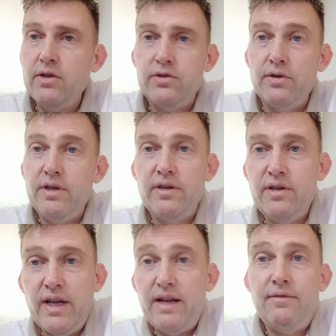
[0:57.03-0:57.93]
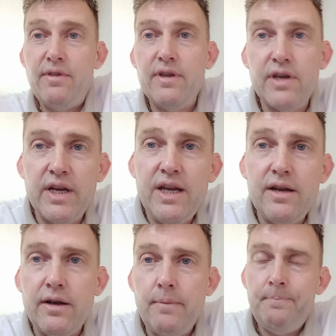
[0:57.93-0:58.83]
So you had everything you
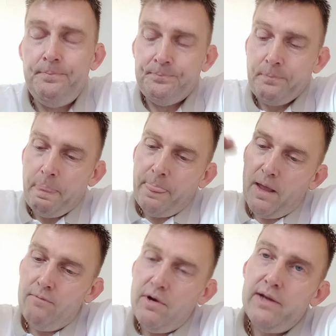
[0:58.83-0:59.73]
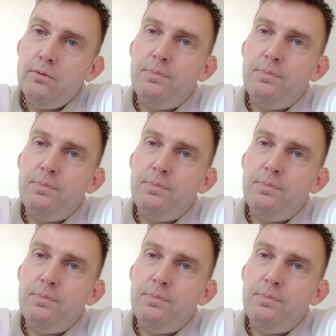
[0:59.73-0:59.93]
needed. And right